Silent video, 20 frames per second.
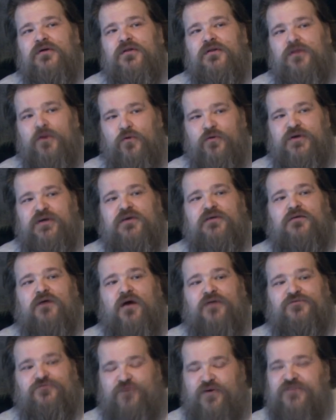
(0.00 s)
Loki
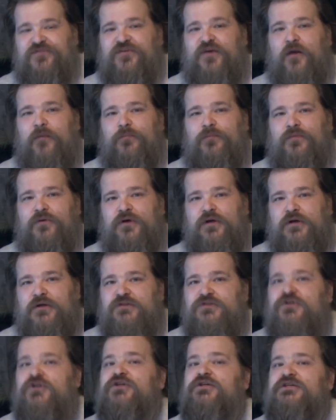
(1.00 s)
got dressed up,
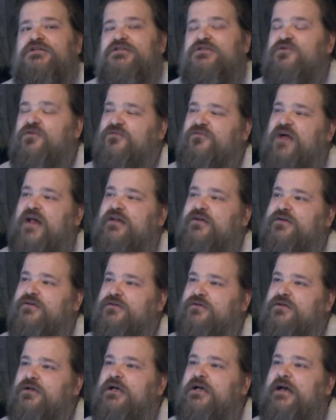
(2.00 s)
turned into a
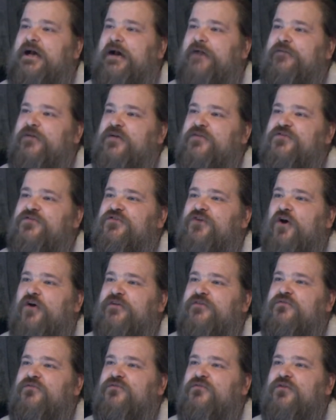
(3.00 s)
falcon, and then
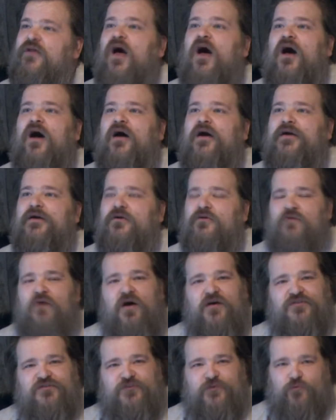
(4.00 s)
started fly
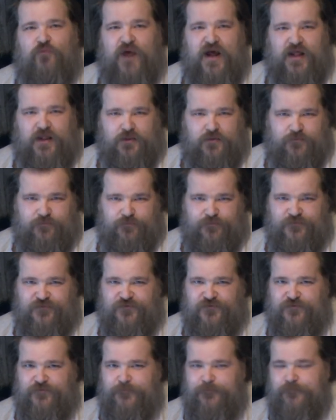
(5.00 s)
across the
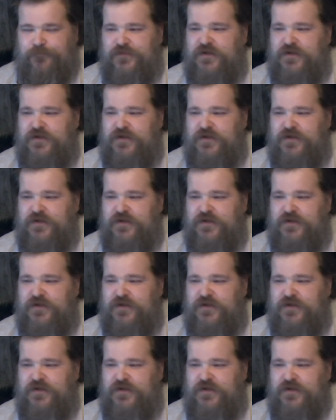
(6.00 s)
realms.